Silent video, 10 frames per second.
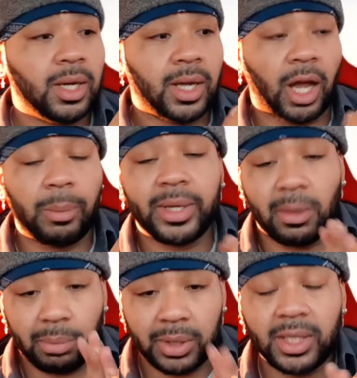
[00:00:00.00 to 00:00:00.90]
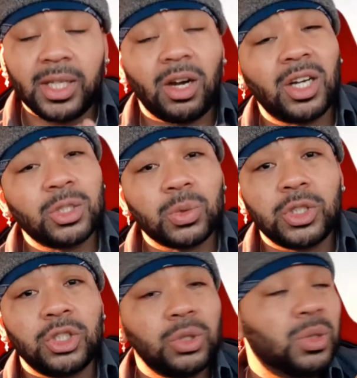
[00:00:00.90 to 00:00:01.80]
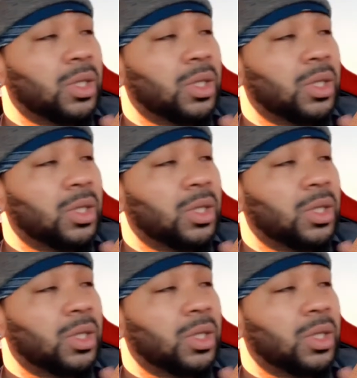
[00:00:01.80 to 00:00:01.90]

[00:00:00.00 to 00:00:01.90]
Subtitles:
And I'll be completely honest with you,